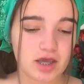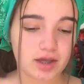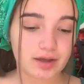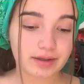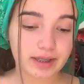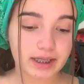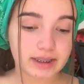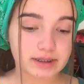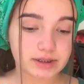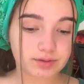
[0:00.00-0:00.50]

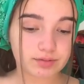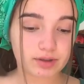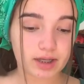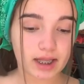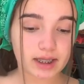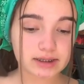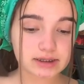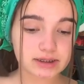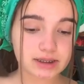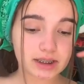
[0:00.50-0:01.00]
Okay, so
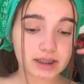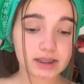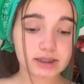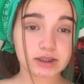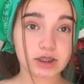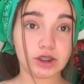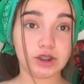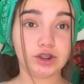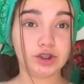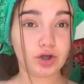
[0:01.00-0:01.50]
next
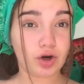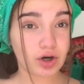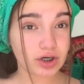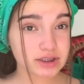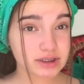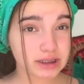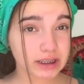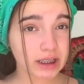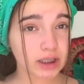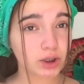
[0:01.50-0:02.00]
is a
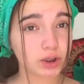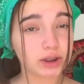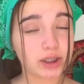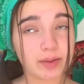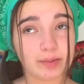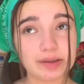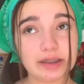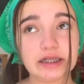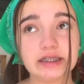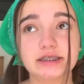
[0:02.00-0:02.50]
yard sale or
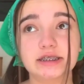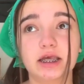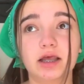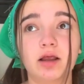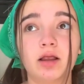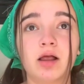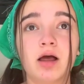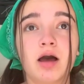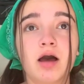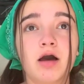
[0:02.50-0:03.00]
lemonade
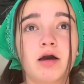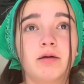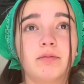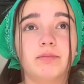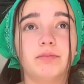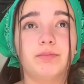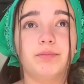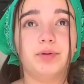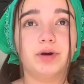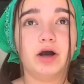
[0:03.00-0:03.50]
sale.
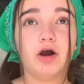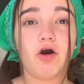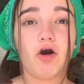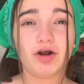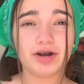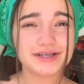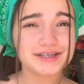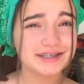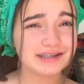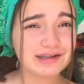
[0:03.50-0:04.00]
But
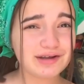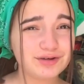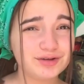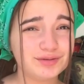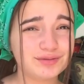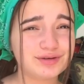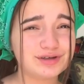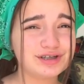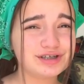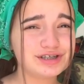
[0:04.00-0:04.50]
honestly though,
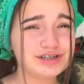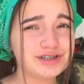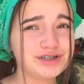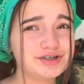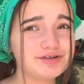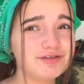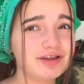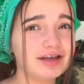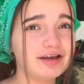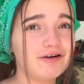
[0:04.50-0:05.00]
you could just
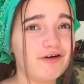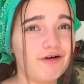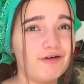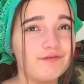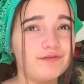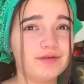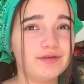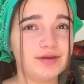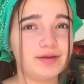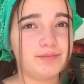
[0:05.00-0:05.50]
do like
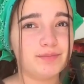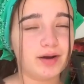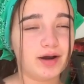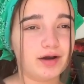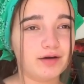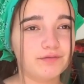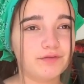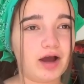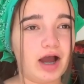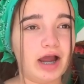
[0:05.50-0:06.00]
all the
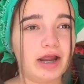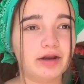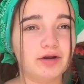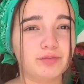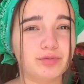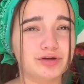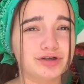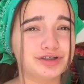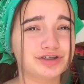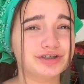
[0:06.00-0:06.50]
above. I know
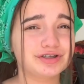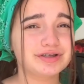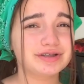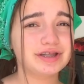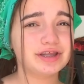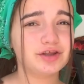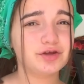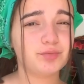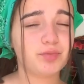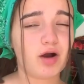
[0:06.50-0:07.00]

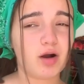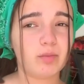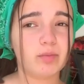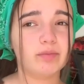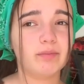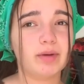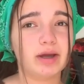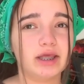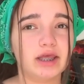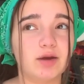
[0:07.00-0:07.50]
personally you probably
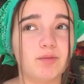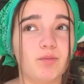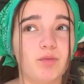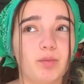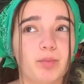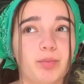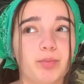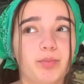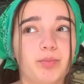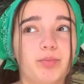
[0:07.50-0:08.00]
might get
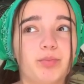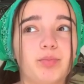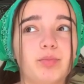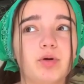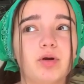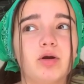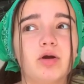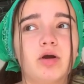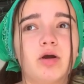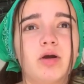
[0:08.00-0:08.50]
more
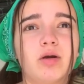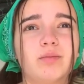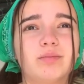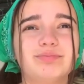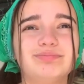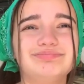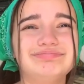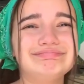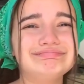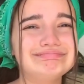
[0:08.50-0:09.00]

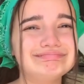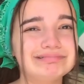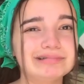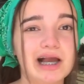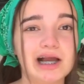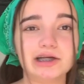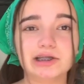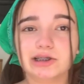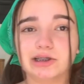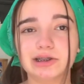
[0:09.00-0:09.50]
mm,
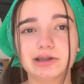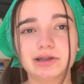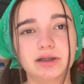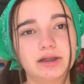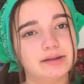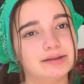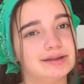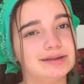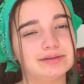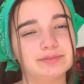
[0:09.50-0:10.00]
actually
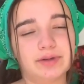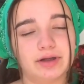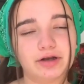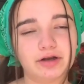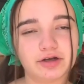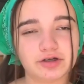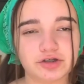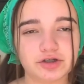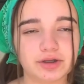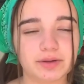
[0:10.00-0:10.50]
it doesn't matter
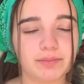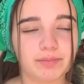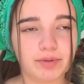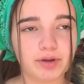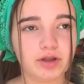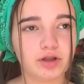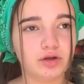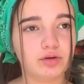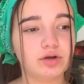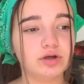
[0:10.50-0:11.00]
actually.
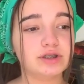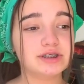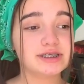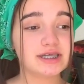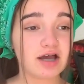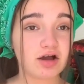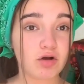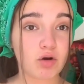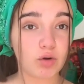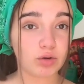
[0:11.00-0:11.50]
But you could
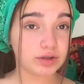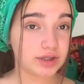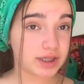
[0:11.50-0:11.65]
sell old